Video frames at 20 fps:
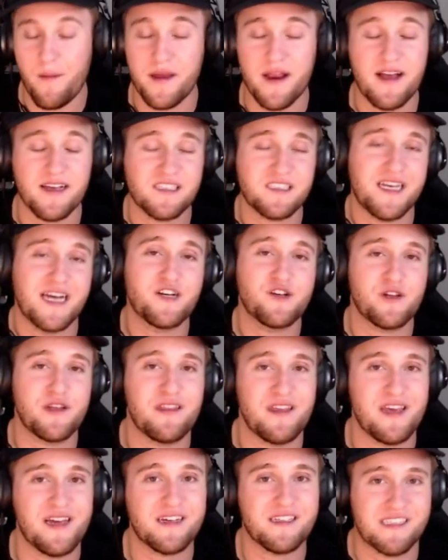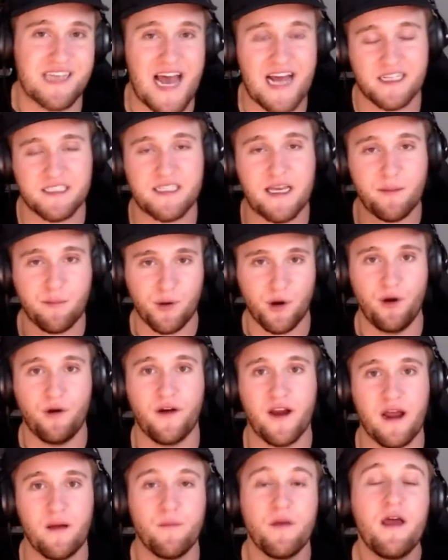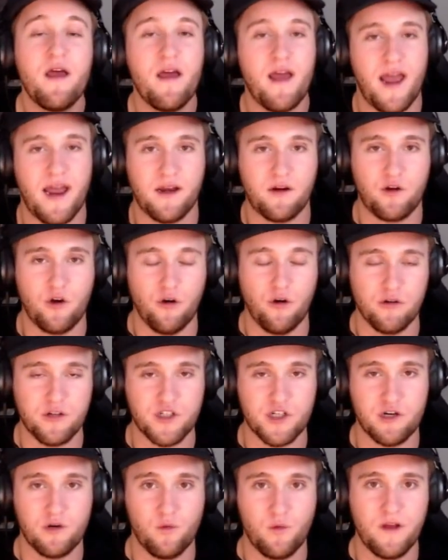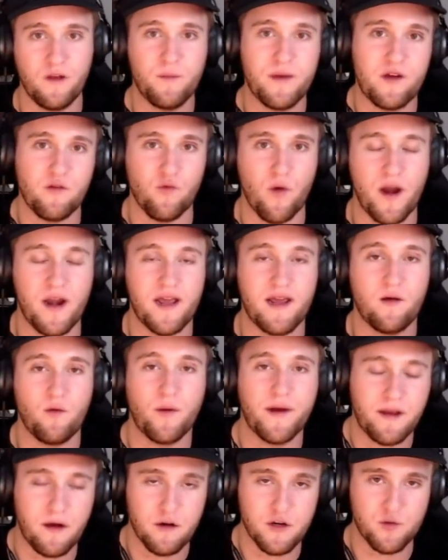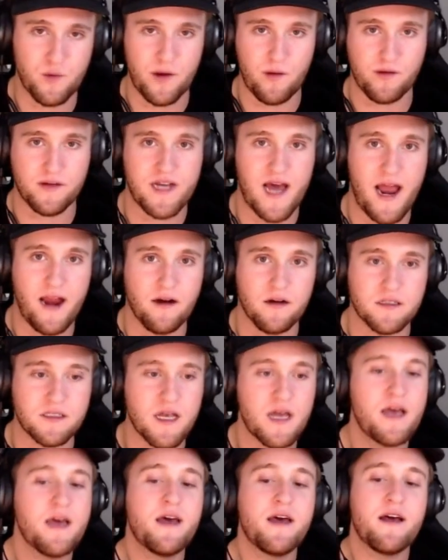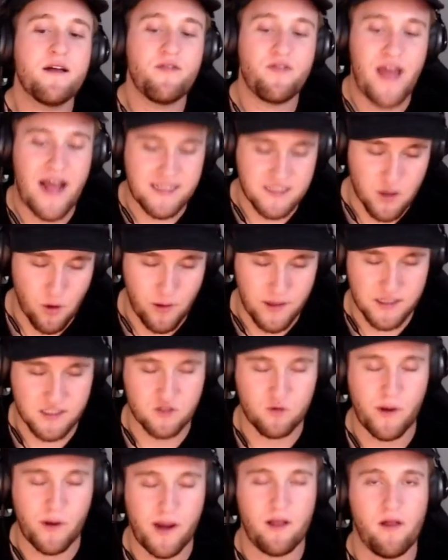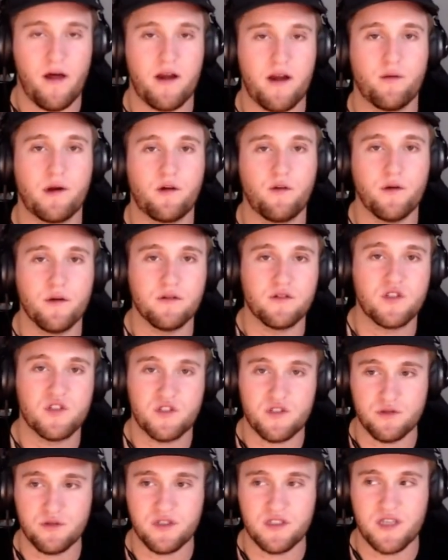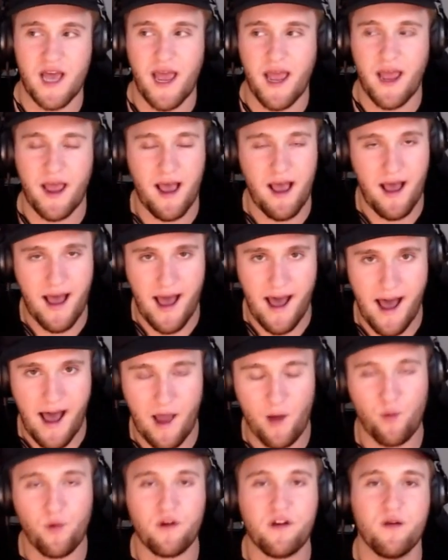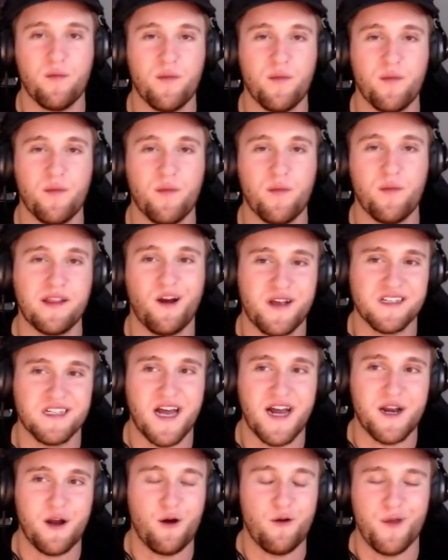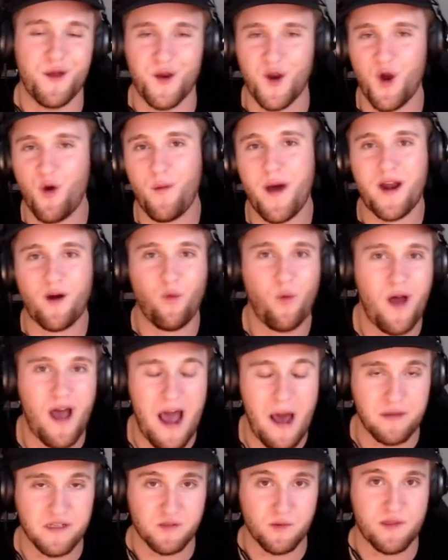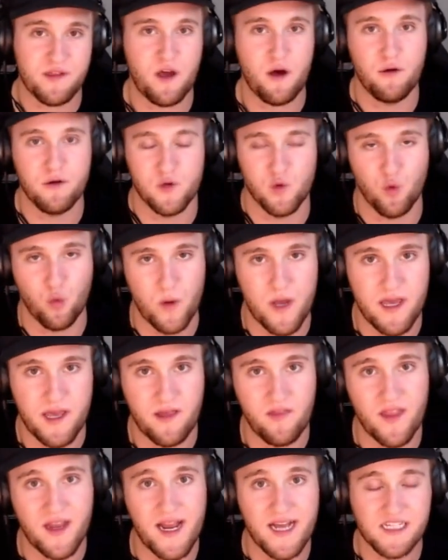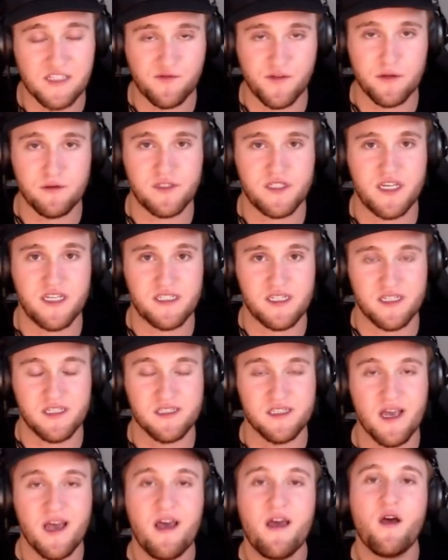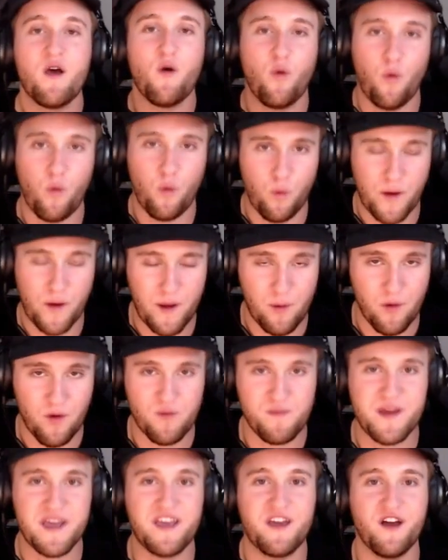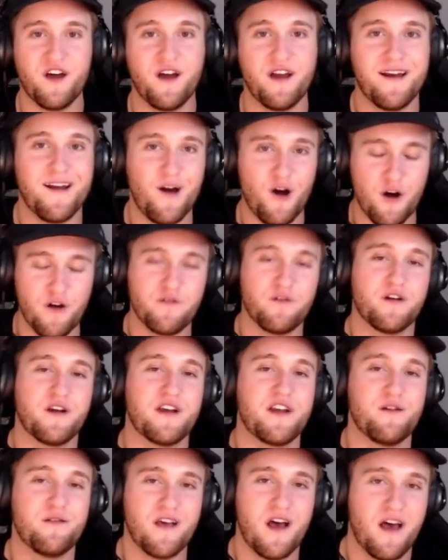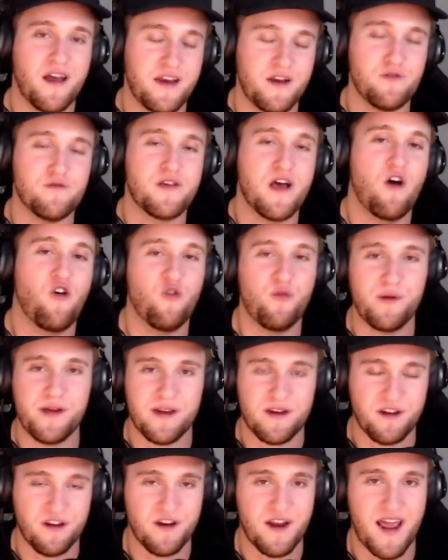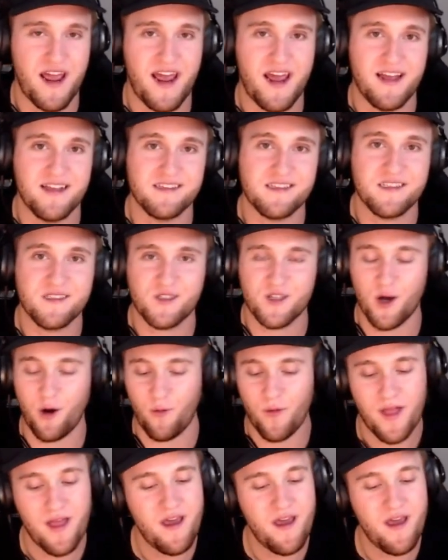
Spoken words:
essentially the exact same program and culture will be running when Coach Witt retires. That's going to sway a lot of recruits to say, I will commit there because I know that no matter what happens with Coach Witt in the next few seasons, we will be good over in Utah and Utah will be in good hands. So